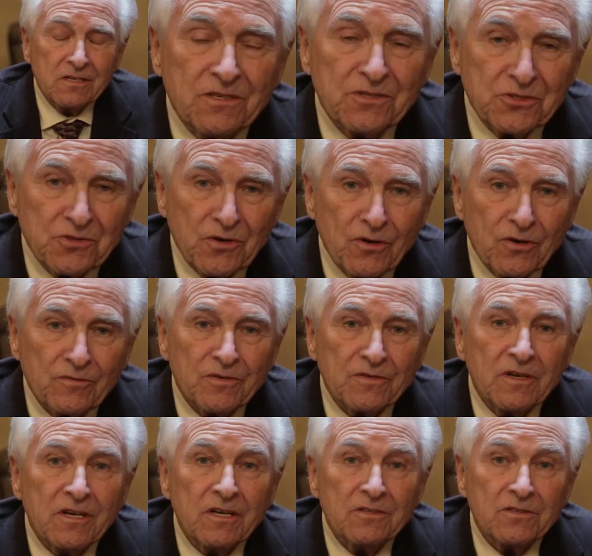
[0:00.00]
to
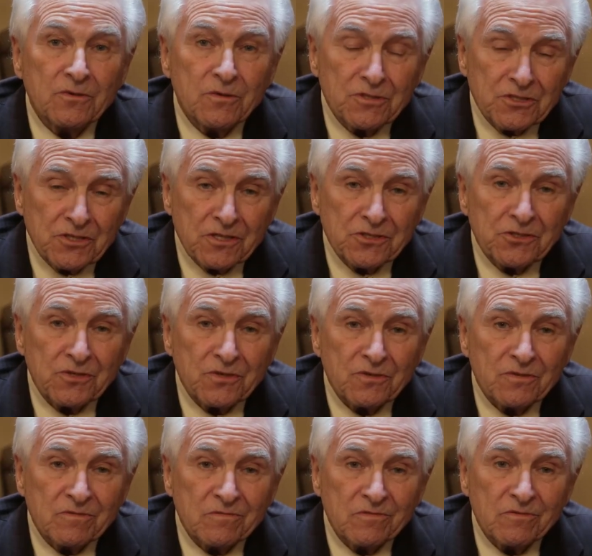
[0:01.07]
serve and to assist
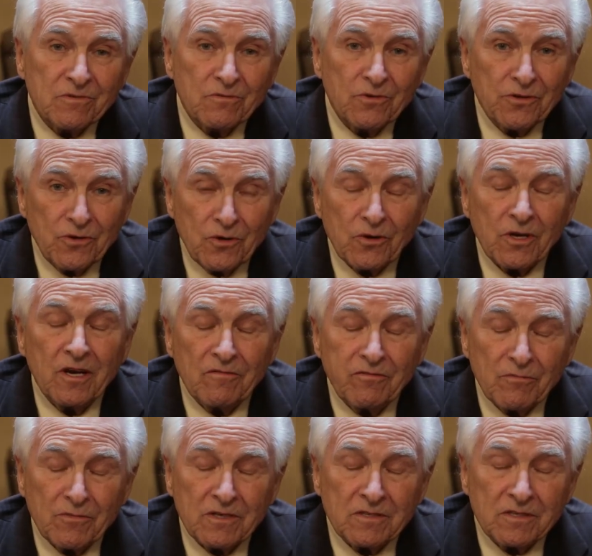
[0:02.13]
you with your
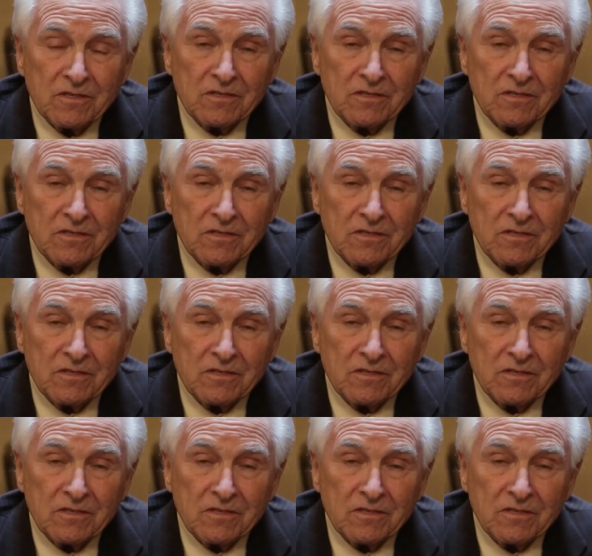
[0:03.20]
government.